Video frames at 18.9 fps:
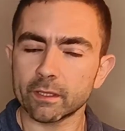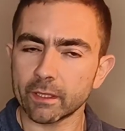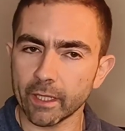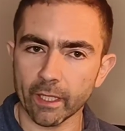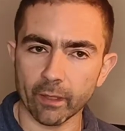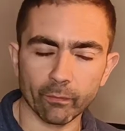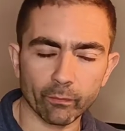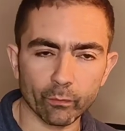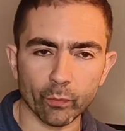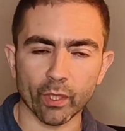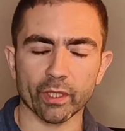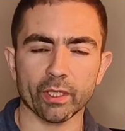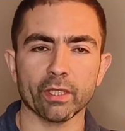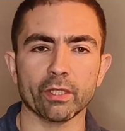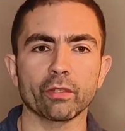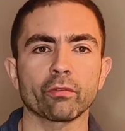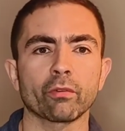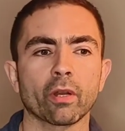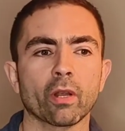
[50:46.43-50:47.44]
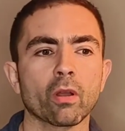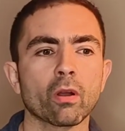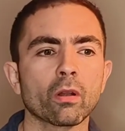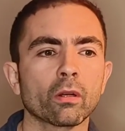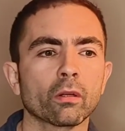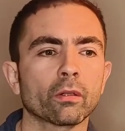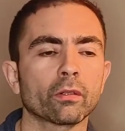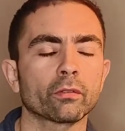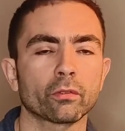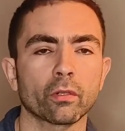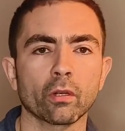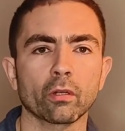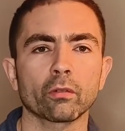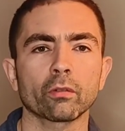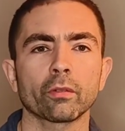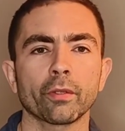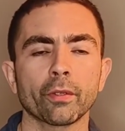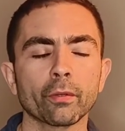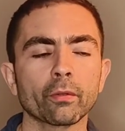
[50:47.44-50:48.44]
say precision recall or rock
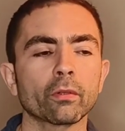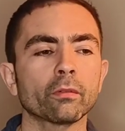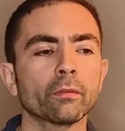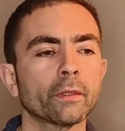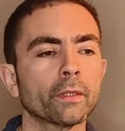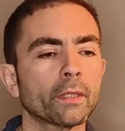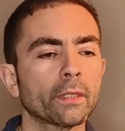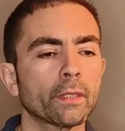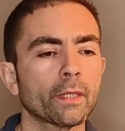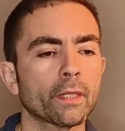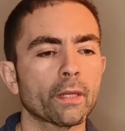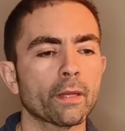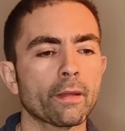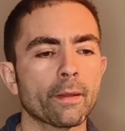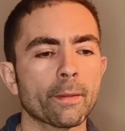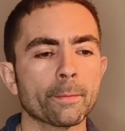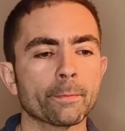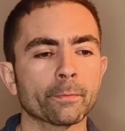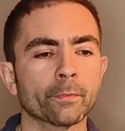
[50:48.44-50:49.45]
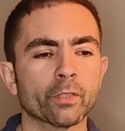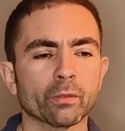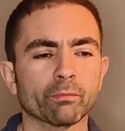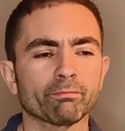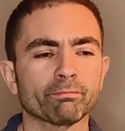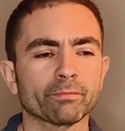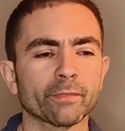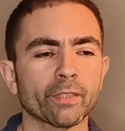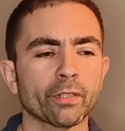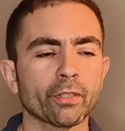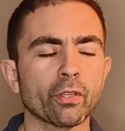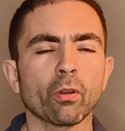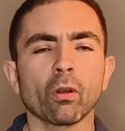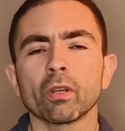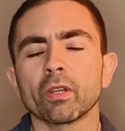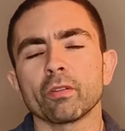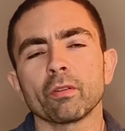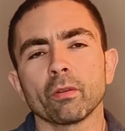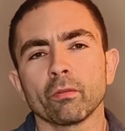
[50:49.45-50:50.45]
cure. So you
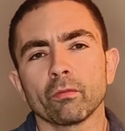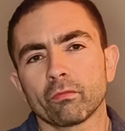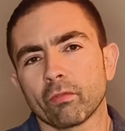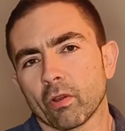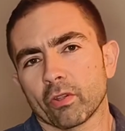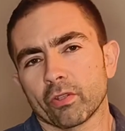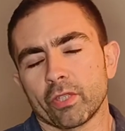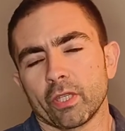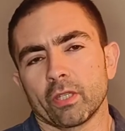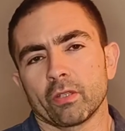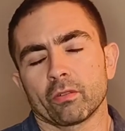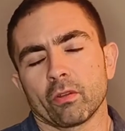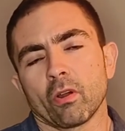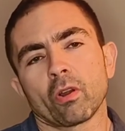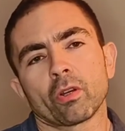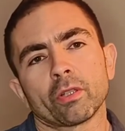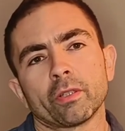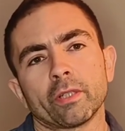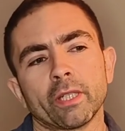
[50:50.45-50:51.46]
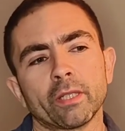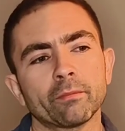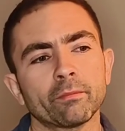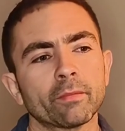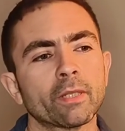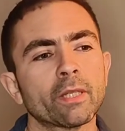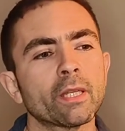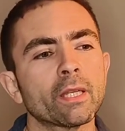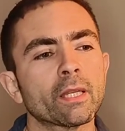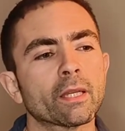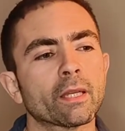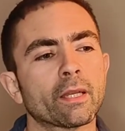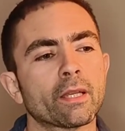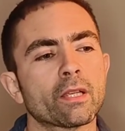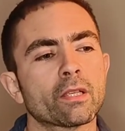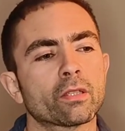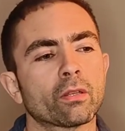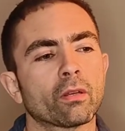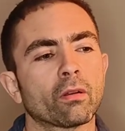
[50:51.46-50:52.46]
only focusing on ordering,
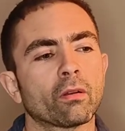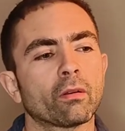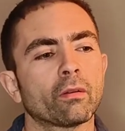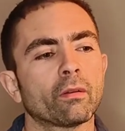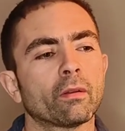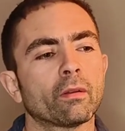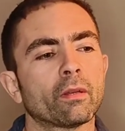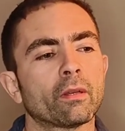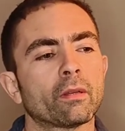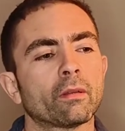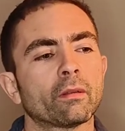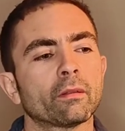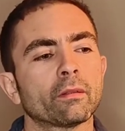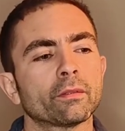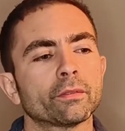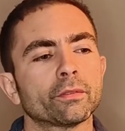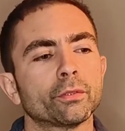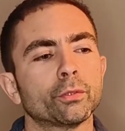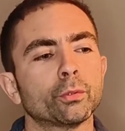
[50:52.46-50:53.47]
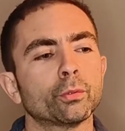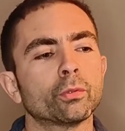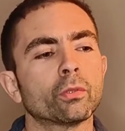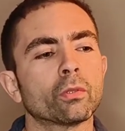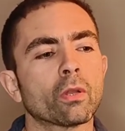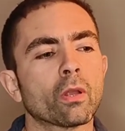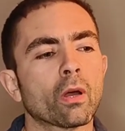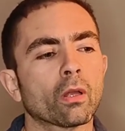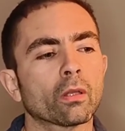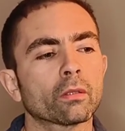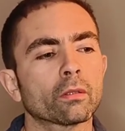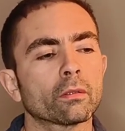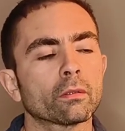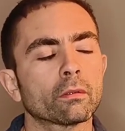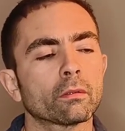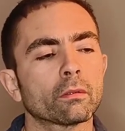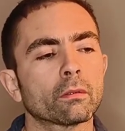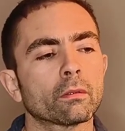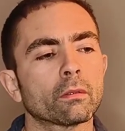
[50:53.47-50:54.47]
so you do not
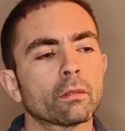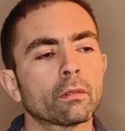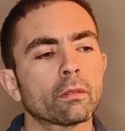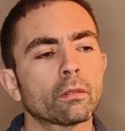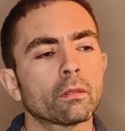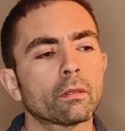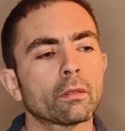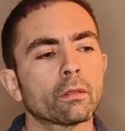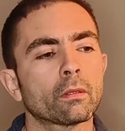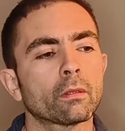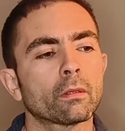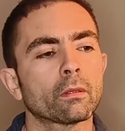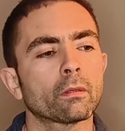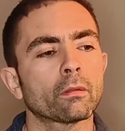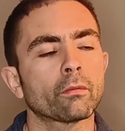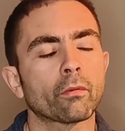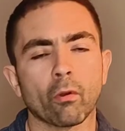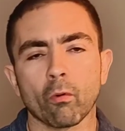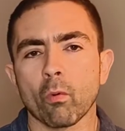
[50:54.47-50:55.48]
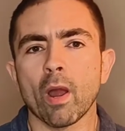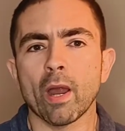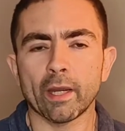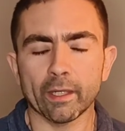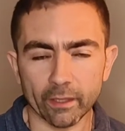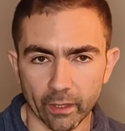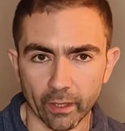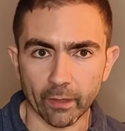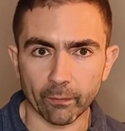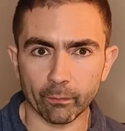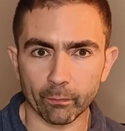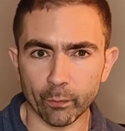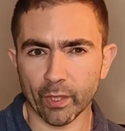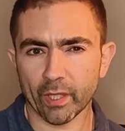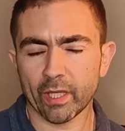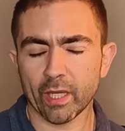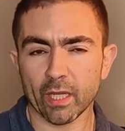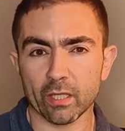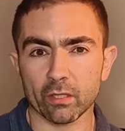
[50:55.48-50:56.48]
require the
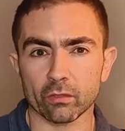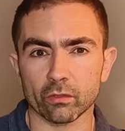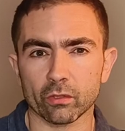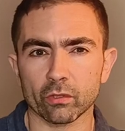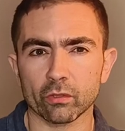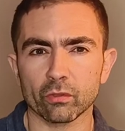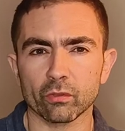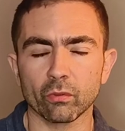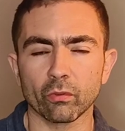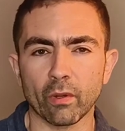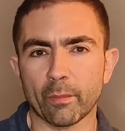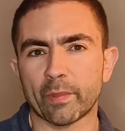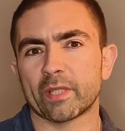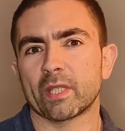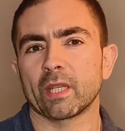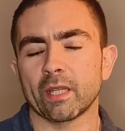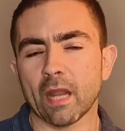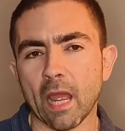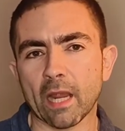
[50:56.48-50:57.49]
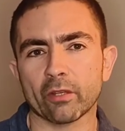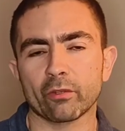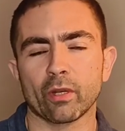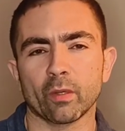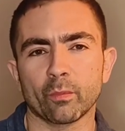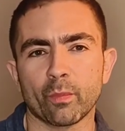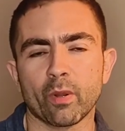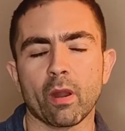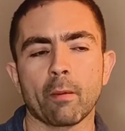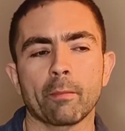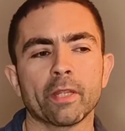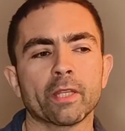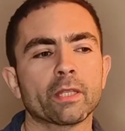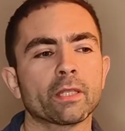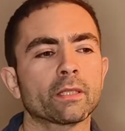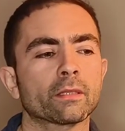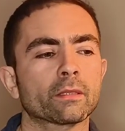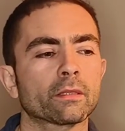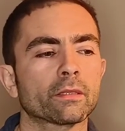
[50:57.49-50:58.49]
predictions to represent actual
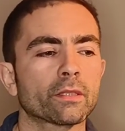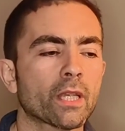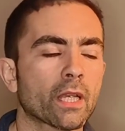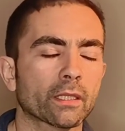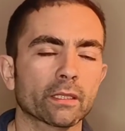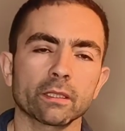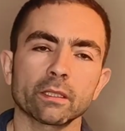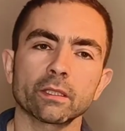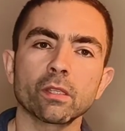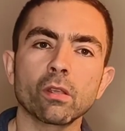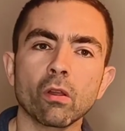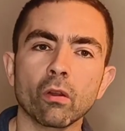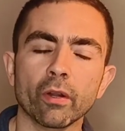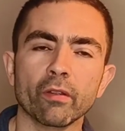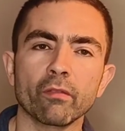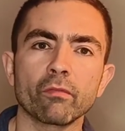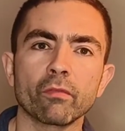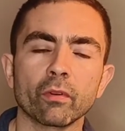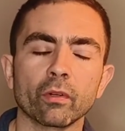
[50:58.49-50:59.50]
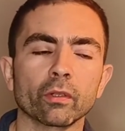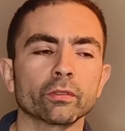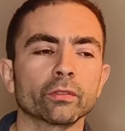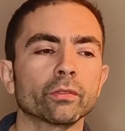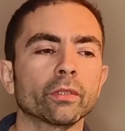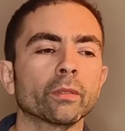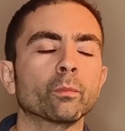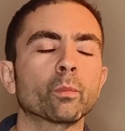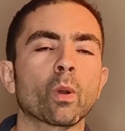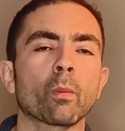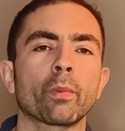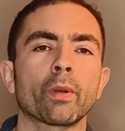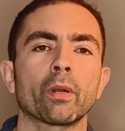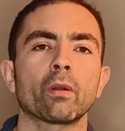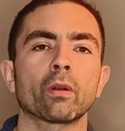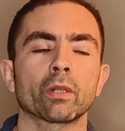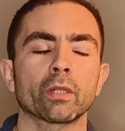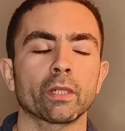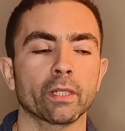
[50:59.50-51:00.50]
probabilities. It's just a scoring for doing
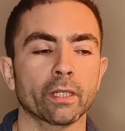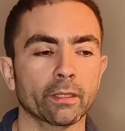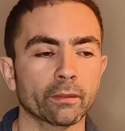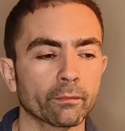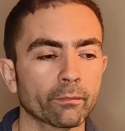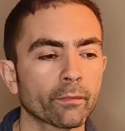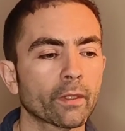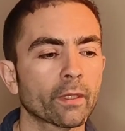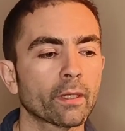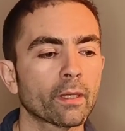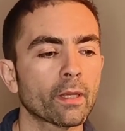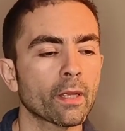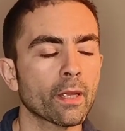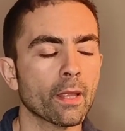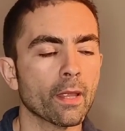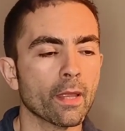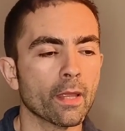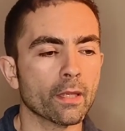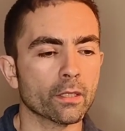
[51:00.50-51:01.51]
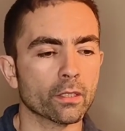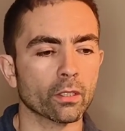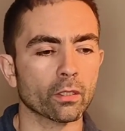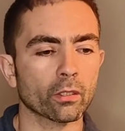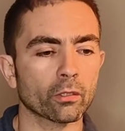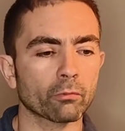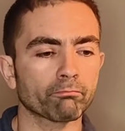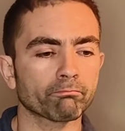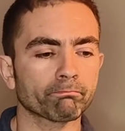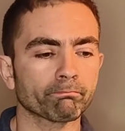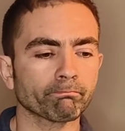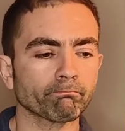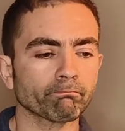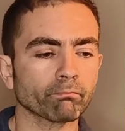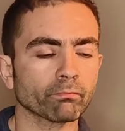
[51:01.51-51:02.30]
proper ordering. So,